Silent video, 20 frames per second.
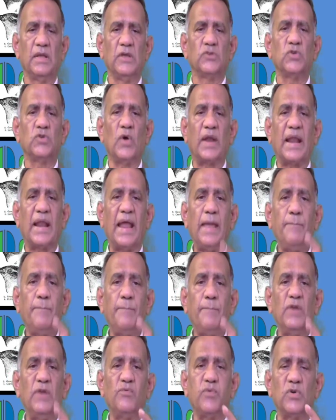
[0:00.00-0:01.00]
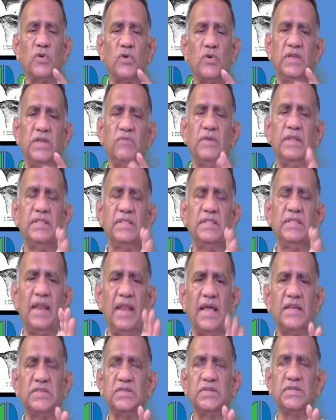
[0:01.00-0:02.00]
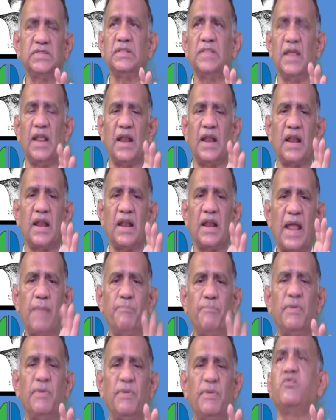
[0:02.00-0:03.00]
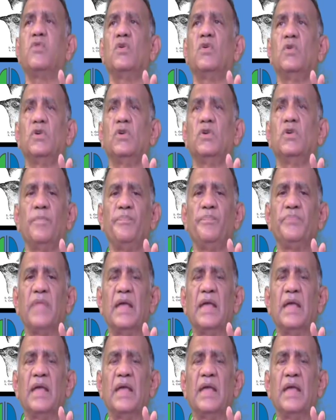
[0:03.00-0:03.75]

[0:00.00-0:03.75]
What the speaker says: So ripened fruits, even in the nature there are ripened fruits.